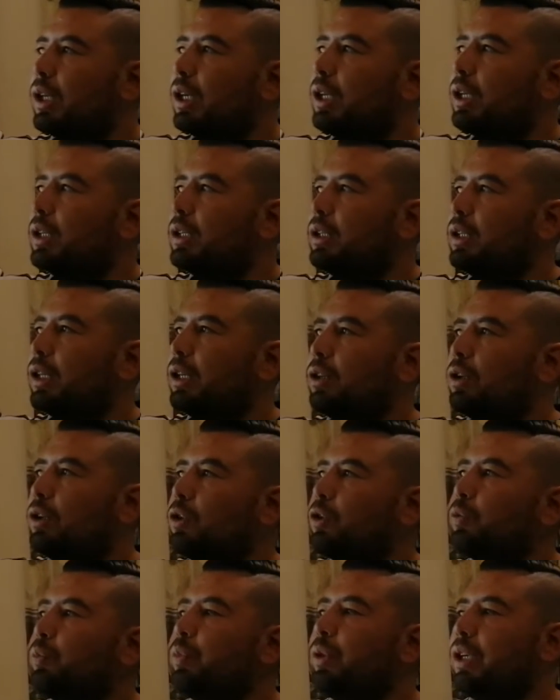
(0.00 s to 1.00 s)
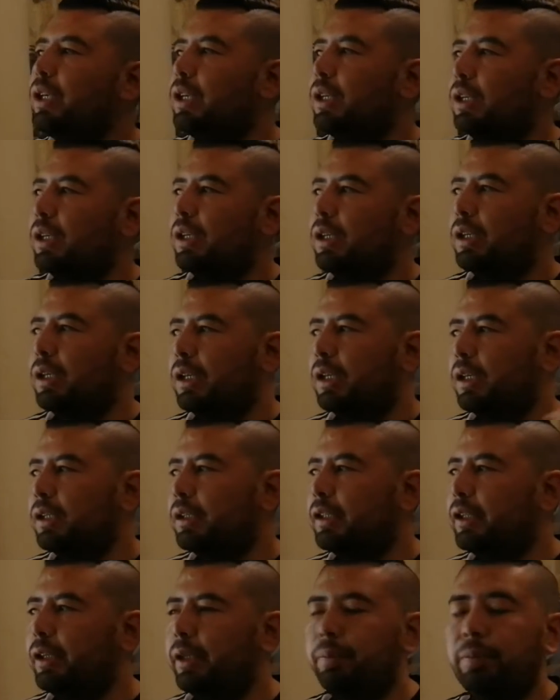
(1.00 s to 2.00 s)
and the column B
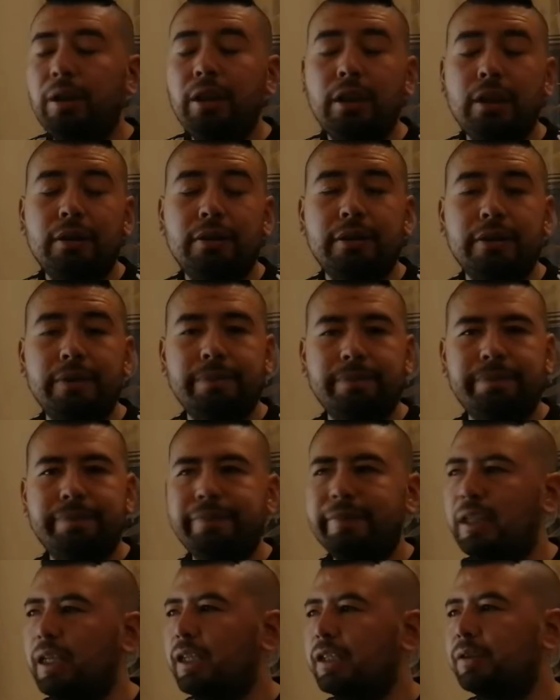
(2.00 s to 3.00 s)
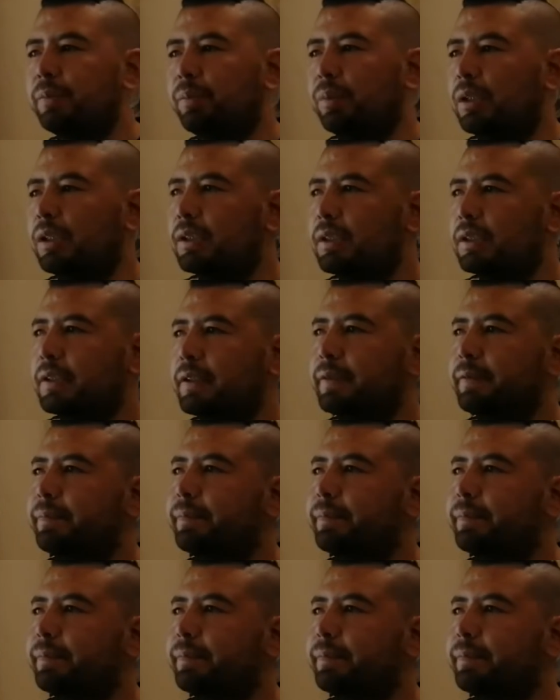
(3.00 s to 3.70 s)
are the meanings. Next, please.